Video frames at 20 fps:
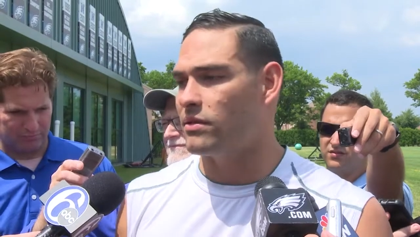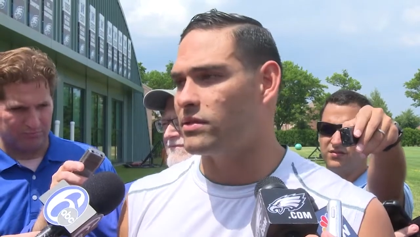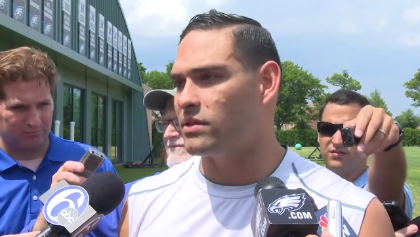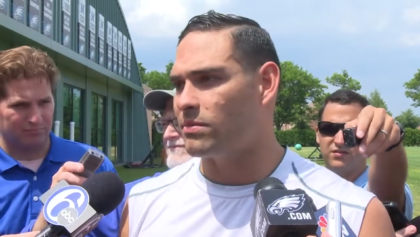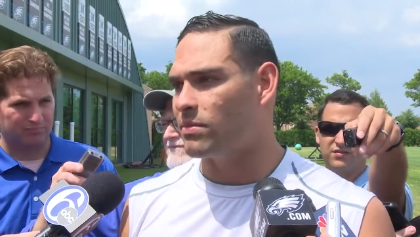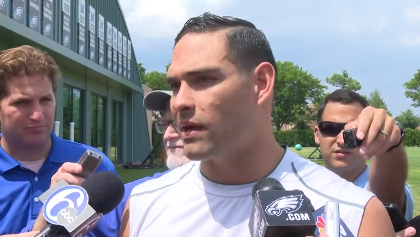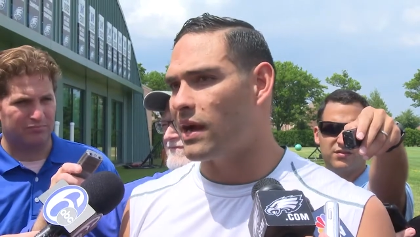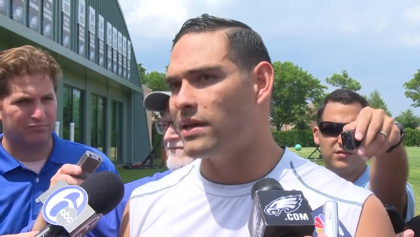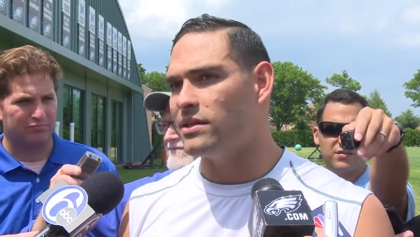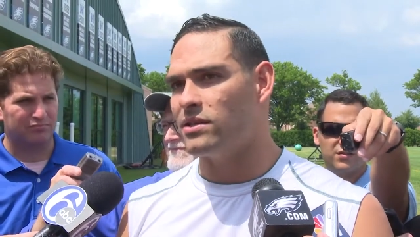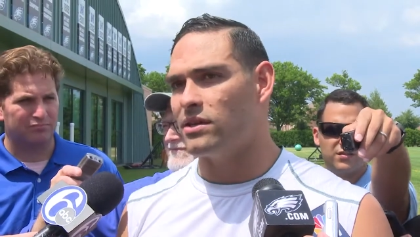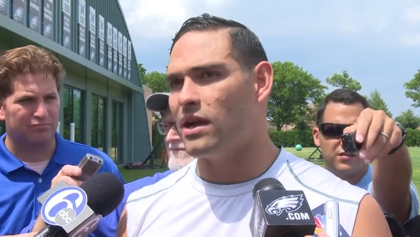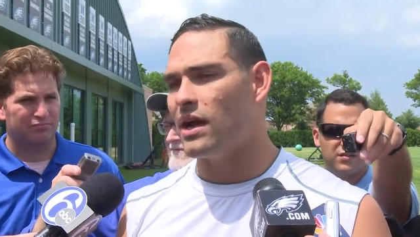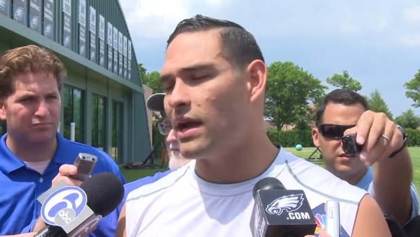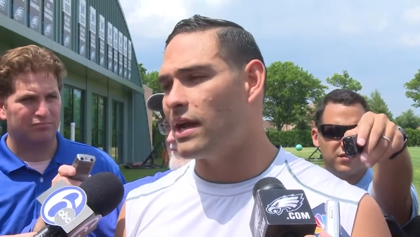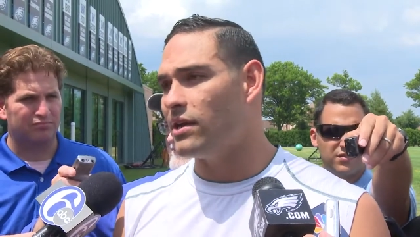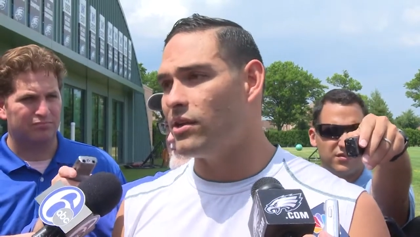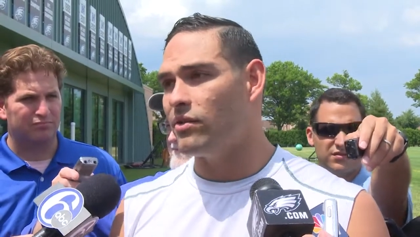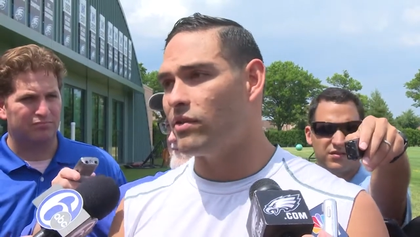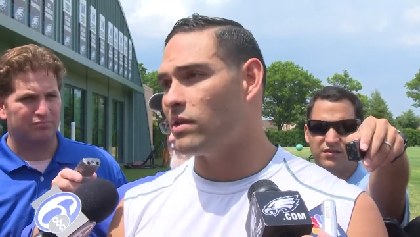Speaker 1: surprised or not, I
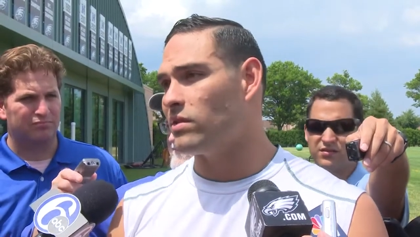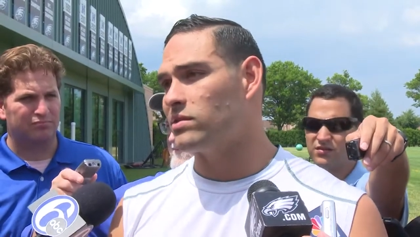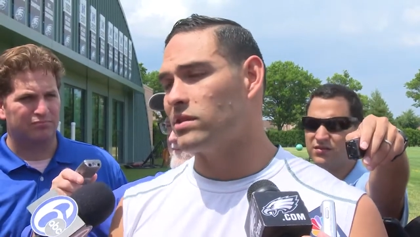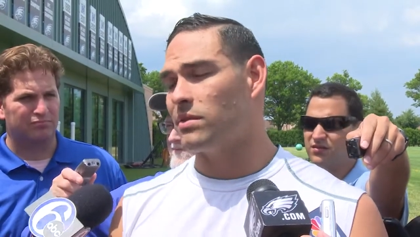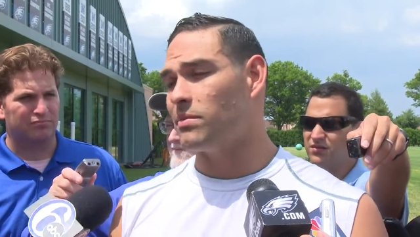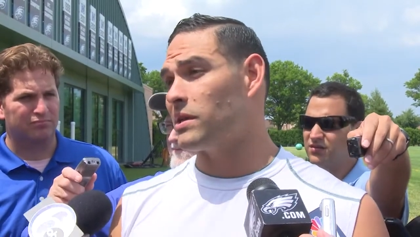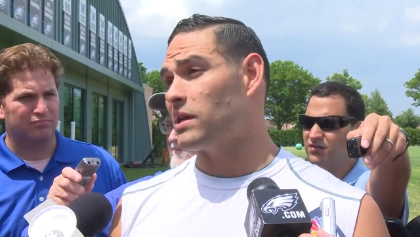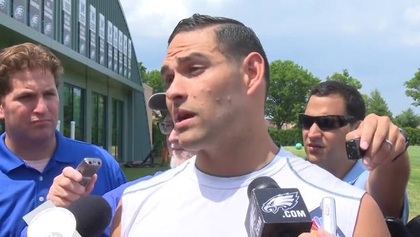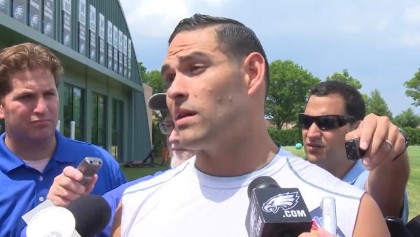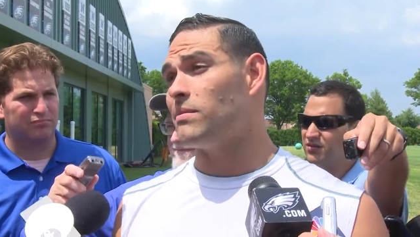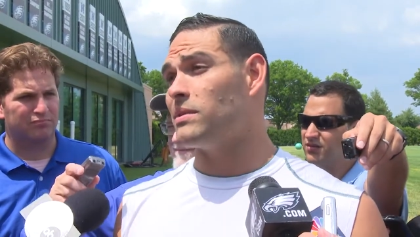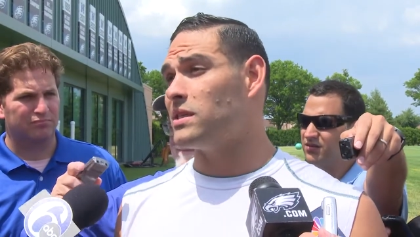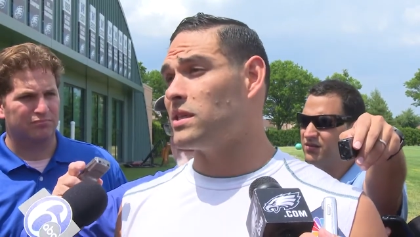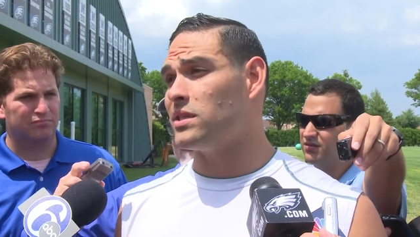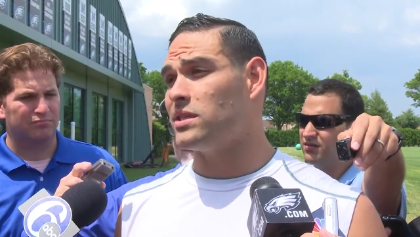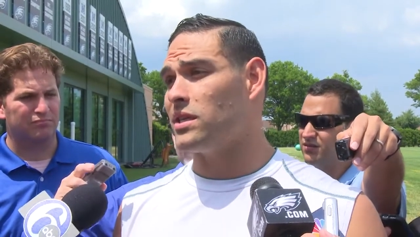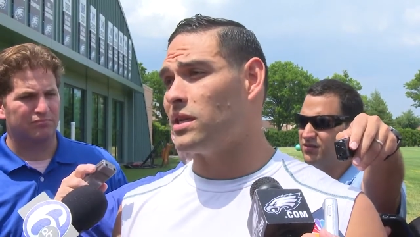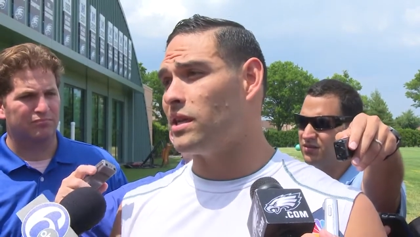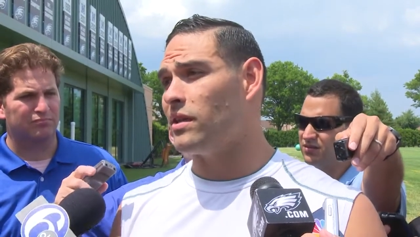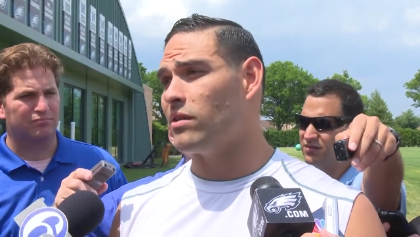knew there was going to be
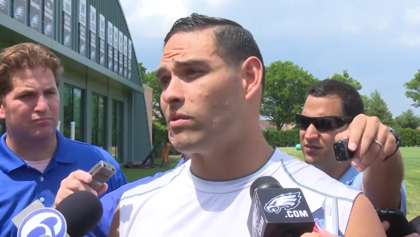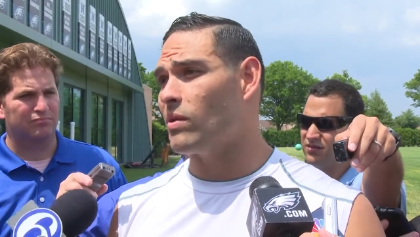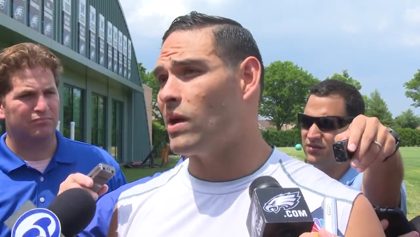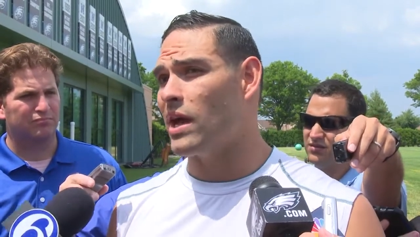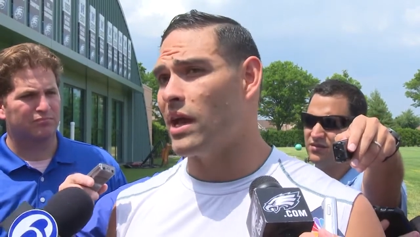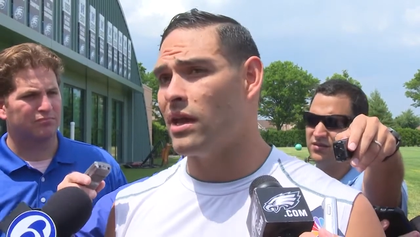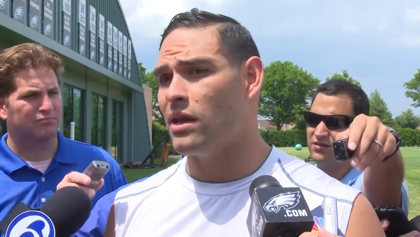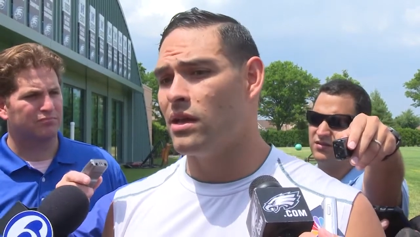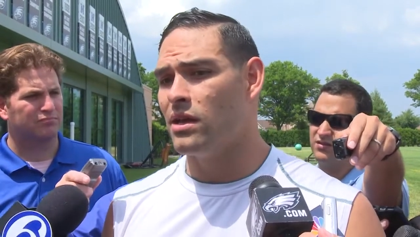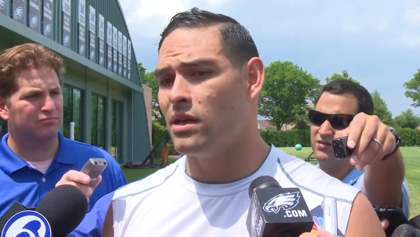competition either way.